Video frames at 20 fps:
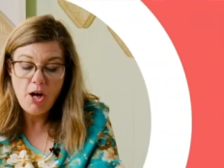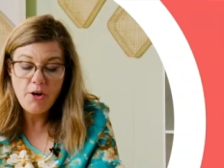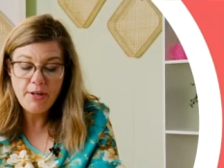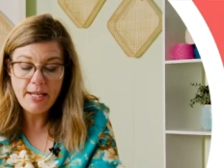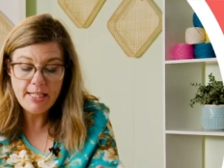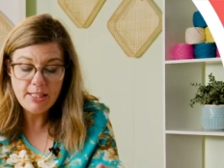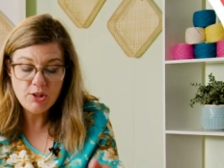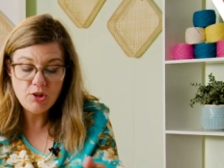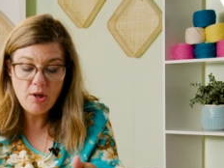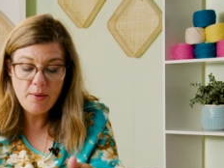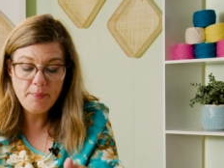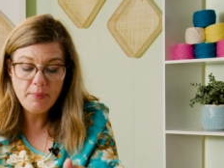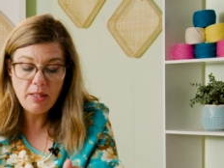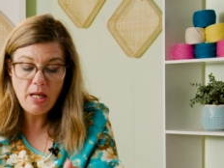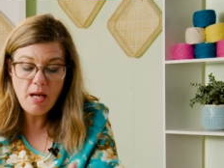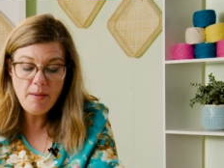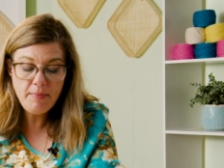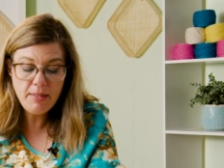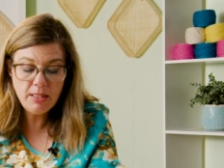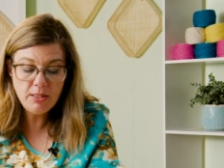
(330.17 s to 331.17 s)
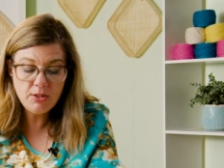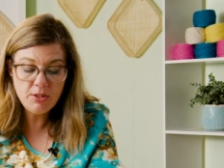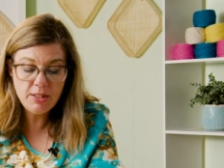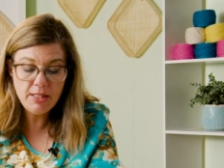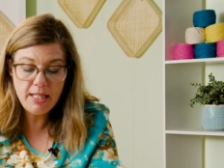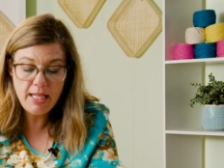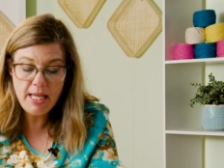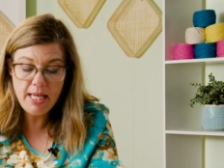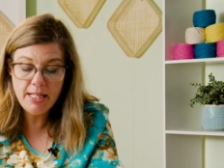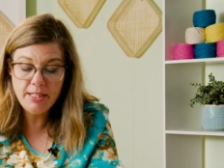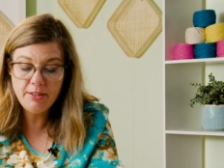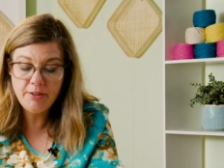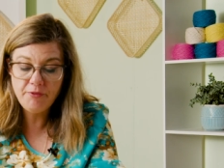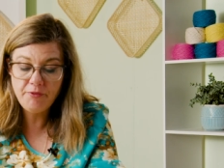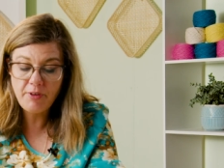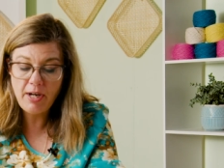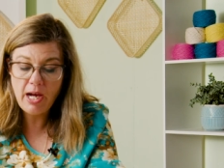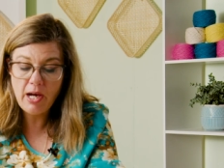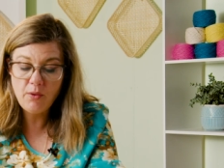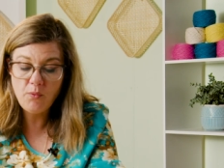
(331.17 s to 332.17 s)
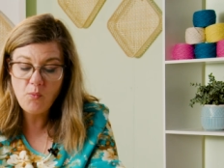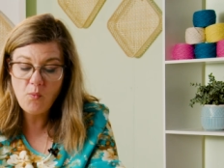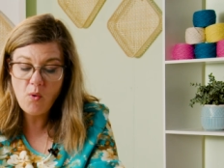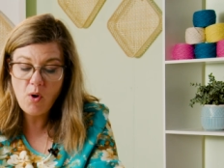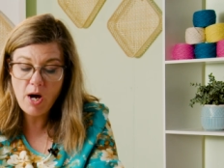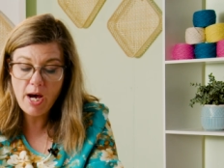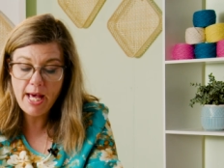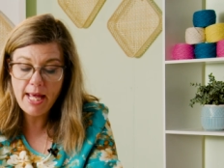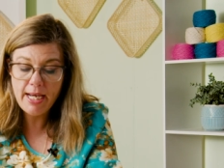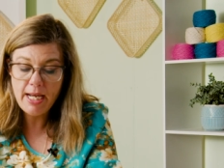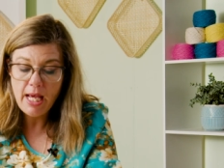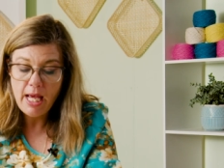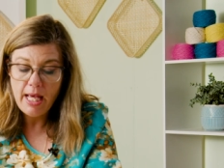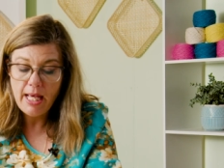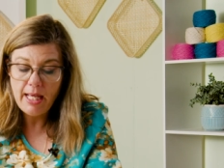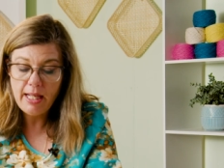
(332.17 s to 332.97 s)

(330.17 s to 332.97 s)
Okay, so I'm coming to the end of round one